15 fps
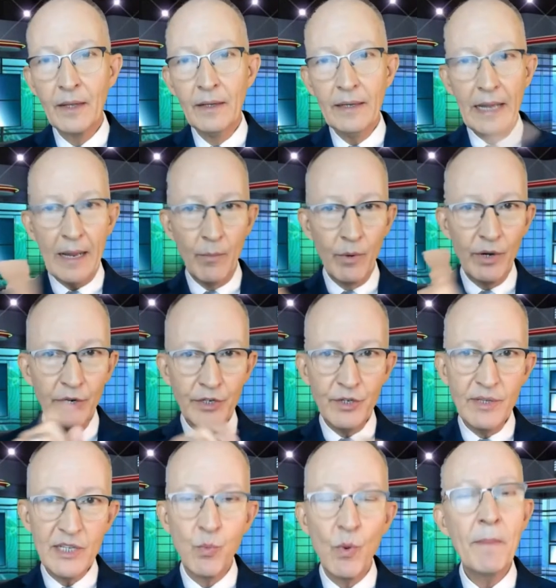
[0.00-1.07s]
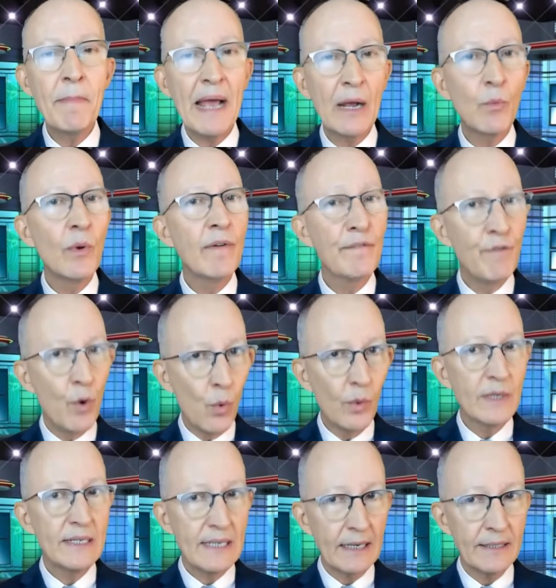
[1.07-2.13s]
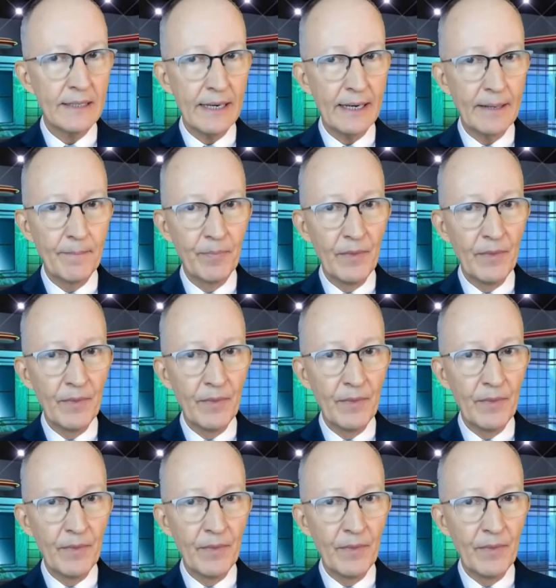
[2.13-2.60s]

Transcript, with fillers: And we're going to do this one back, one forward technique.